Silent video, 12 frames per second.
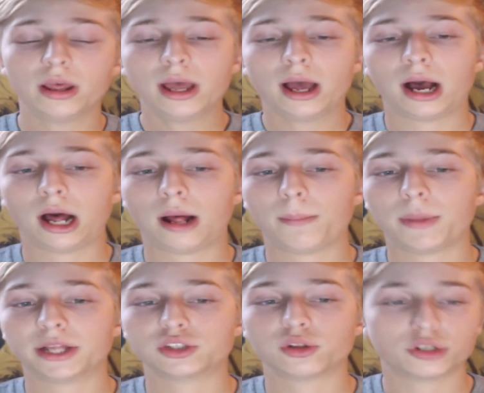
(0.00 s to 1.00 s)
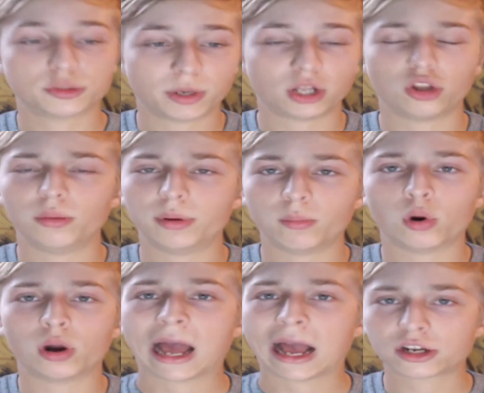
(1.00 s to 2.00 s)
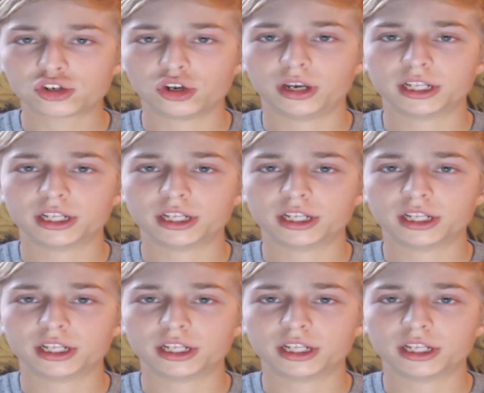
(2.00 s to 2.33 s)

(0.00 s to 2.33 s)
And so there's been a little bit more action.